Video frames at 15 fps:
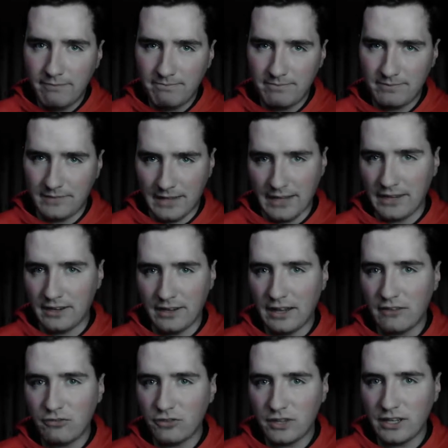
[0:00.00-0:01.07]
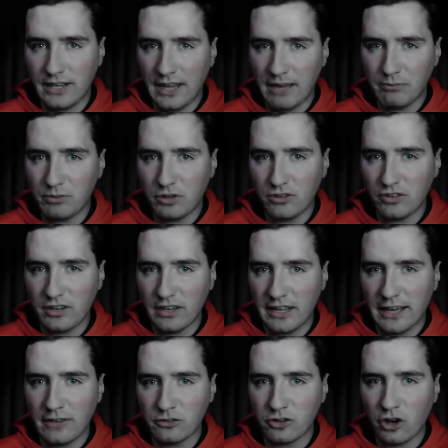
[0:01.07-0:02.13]
and definitely it happens in
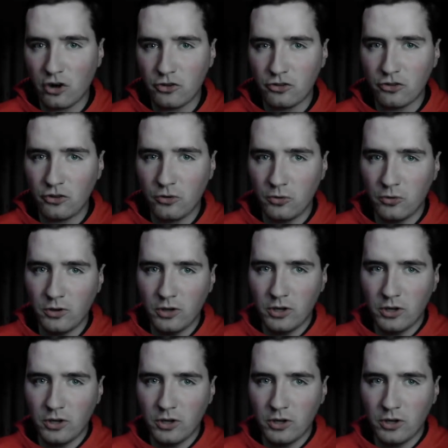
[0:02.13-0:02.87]
NASCAR too,